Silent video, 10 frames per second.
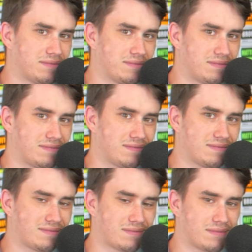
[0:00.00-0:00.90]

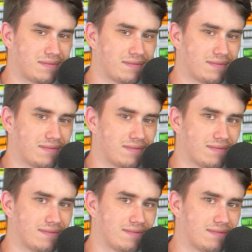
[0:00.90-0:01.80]

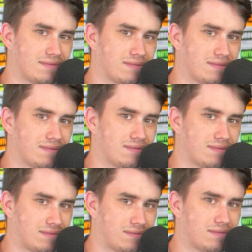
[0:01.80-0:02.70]

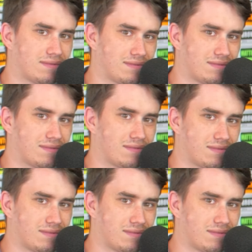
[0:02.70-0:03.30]
This person isn't speaking.